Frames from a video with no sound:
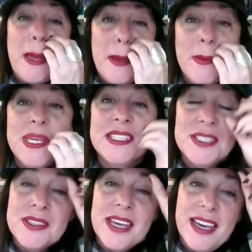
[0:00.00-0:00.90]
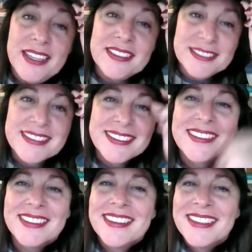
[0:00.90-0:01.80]
So not terribly
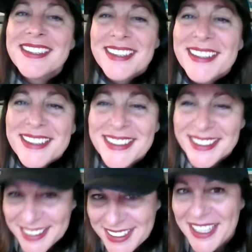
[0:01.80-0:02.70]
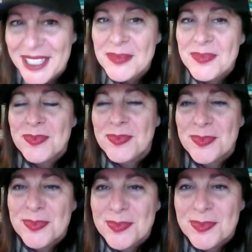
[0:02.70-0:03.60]
far. So that'd be really cool to like have a
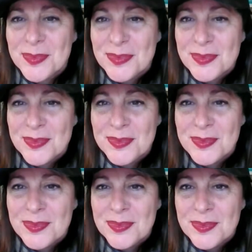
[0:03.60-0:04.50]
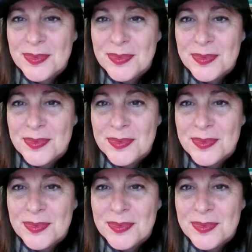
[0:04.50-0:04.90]
booth there and then meet in person.